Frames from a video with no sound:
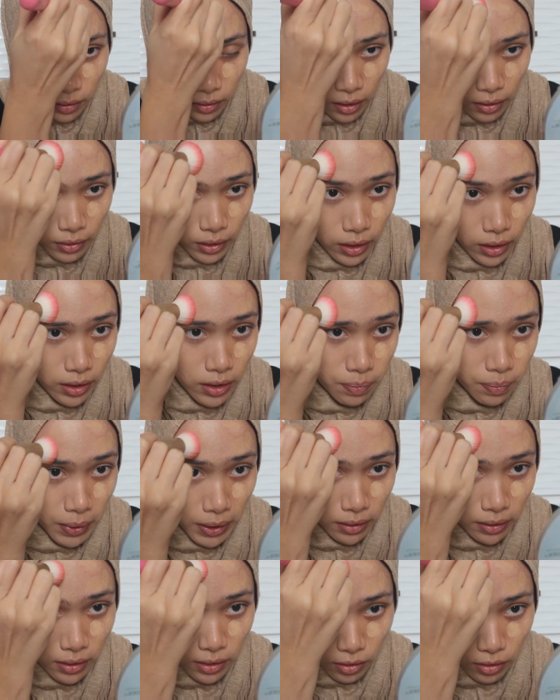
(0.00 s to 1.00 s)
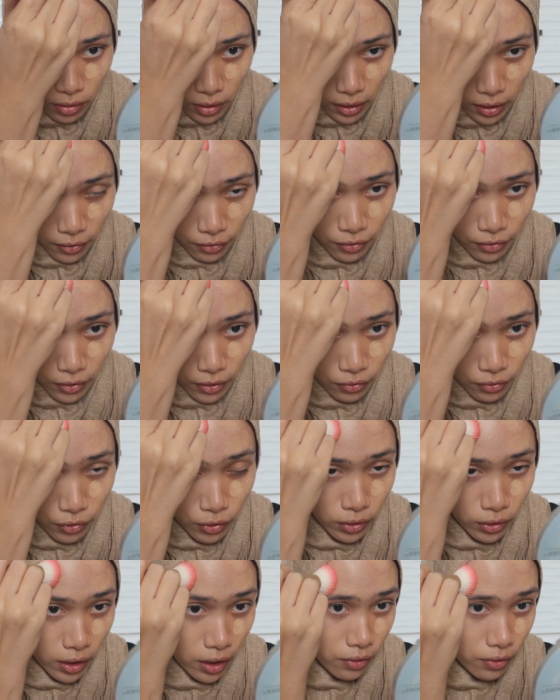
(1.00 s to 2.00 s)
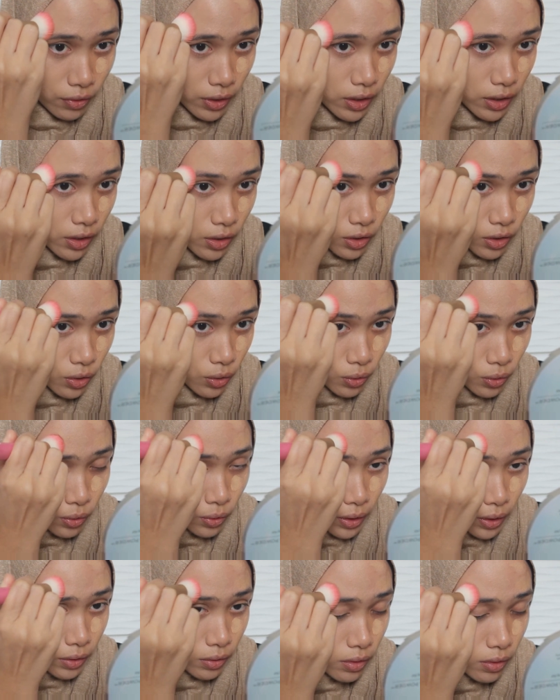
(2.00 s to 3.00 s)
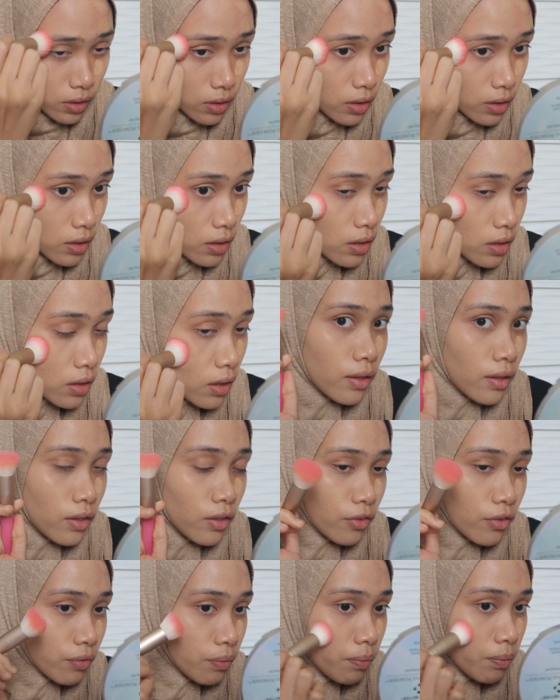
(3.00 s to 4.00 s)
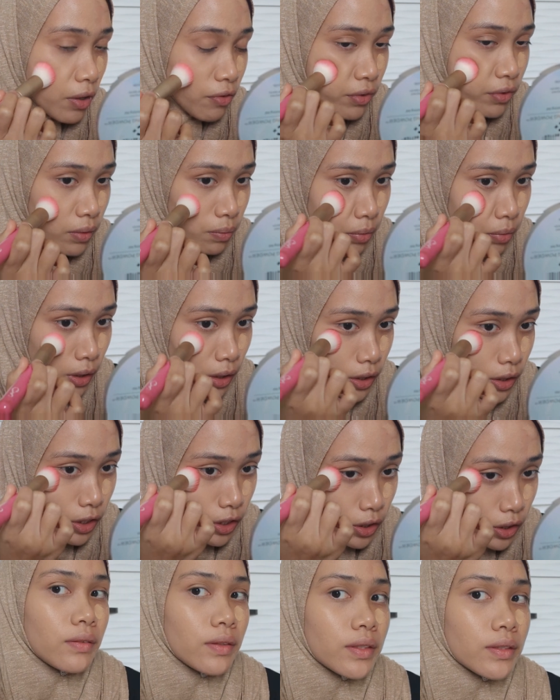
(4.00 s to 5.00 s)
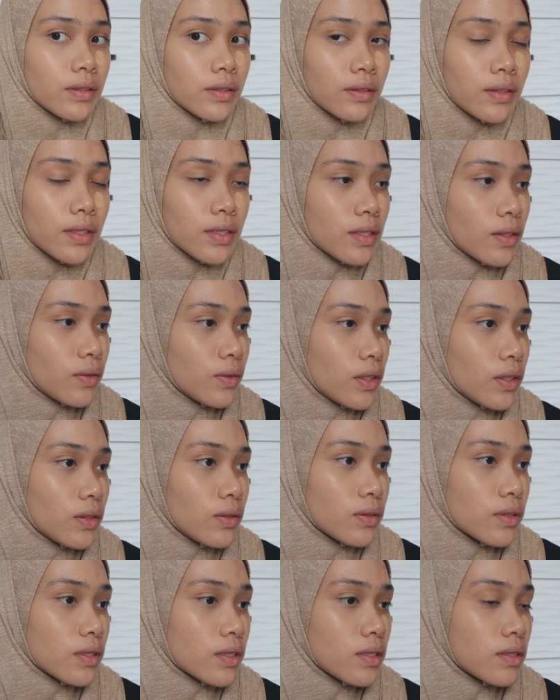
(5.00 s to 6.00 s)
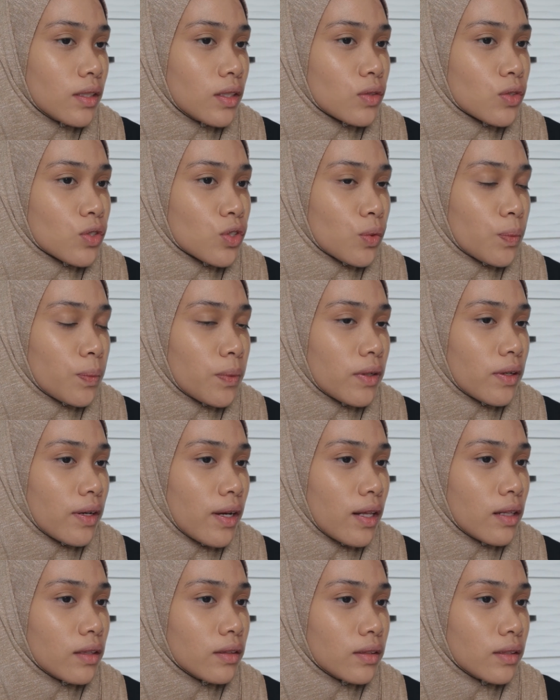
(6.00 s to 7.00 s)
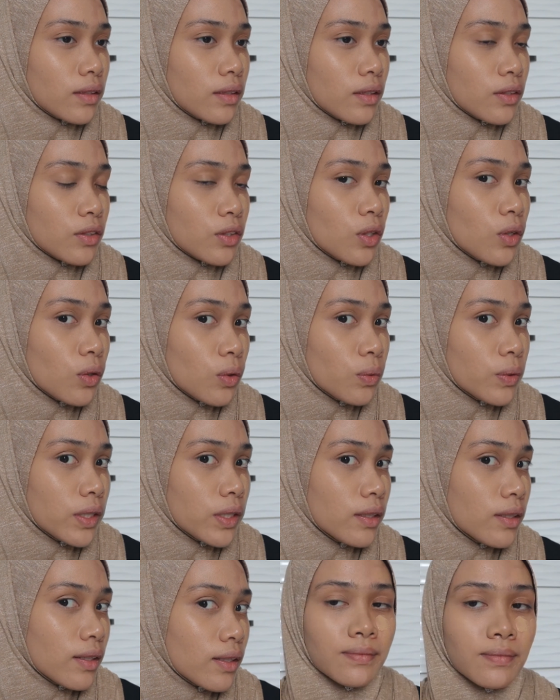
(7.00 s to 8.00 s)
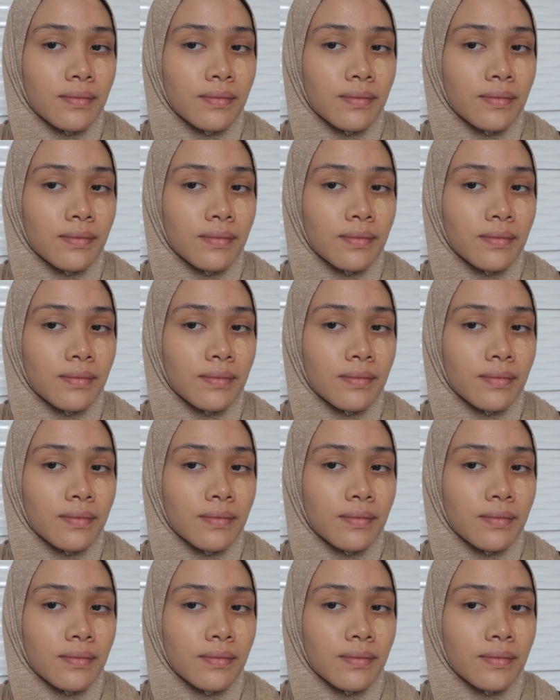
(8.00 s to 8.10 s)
I really expect this to have full coverage, so I use this kind of buffing brush. Alright, so that's how it looks. It looks super healthy and glowy.